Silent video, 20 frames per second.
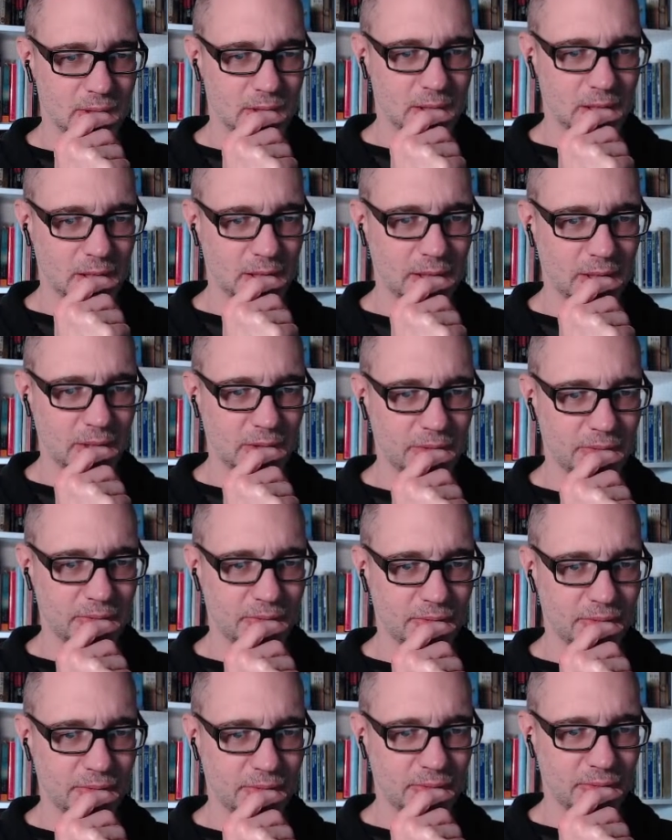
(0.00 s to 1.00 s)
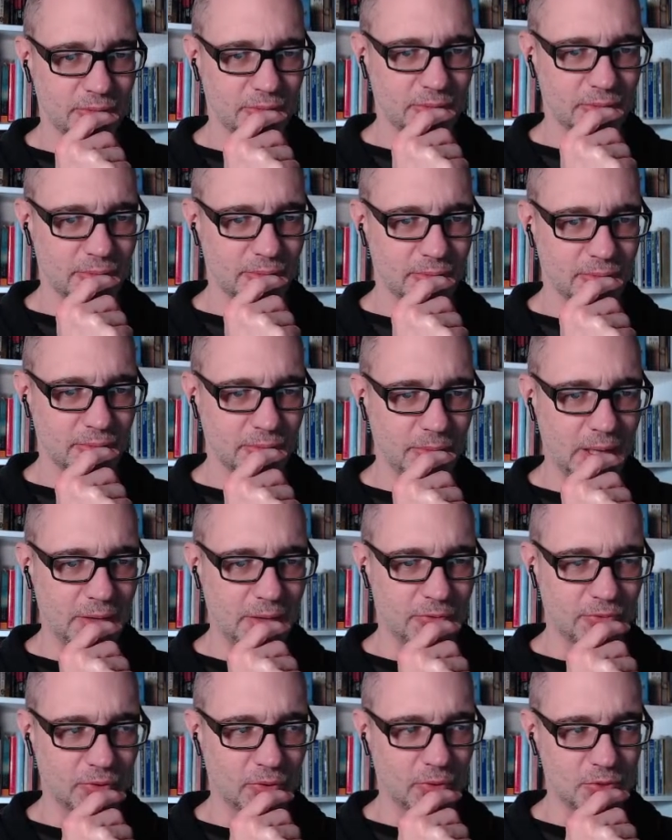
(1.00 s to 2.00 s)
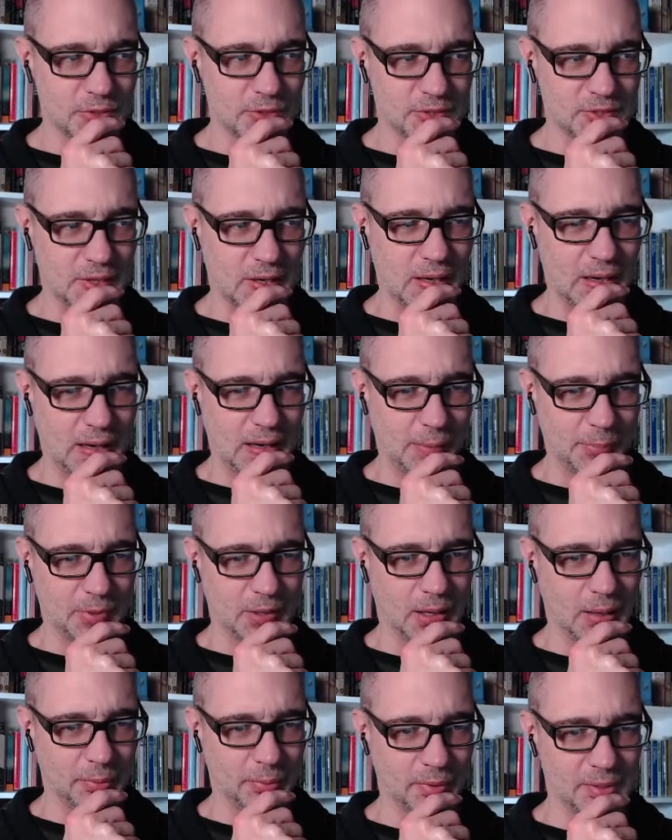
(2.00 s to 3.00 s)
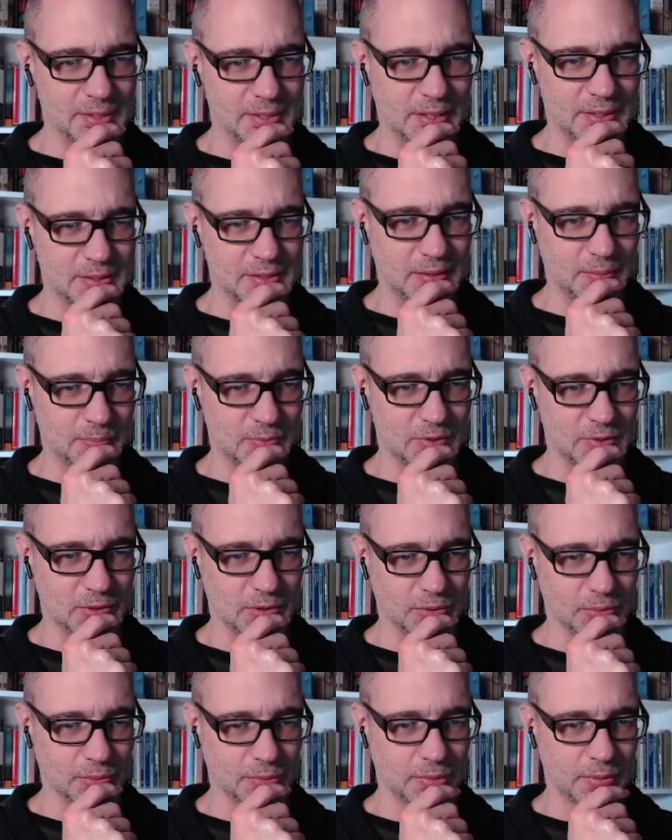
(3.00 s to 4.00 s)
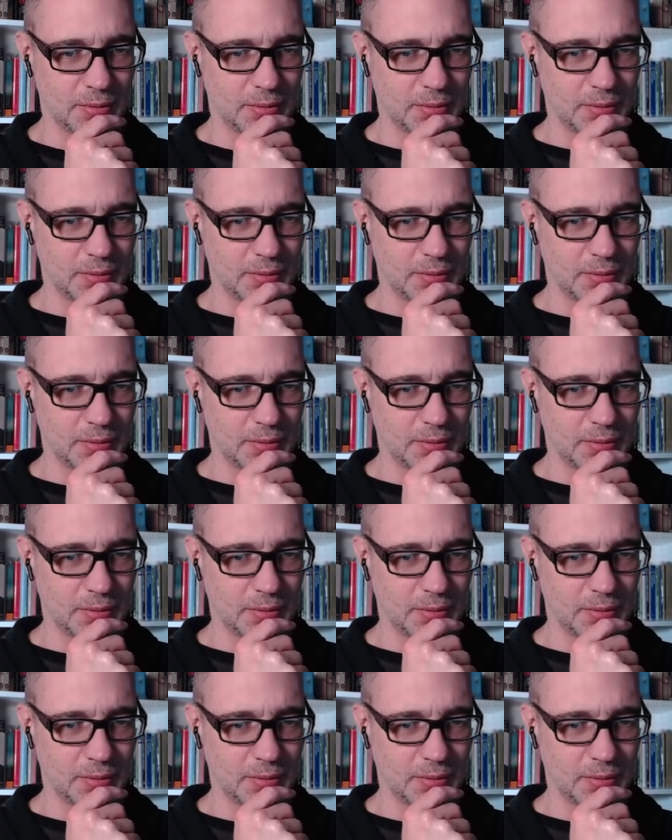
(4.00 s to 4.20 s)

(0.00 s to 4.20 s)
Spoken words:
Lair of many ferocious hobgoblins, that seems new.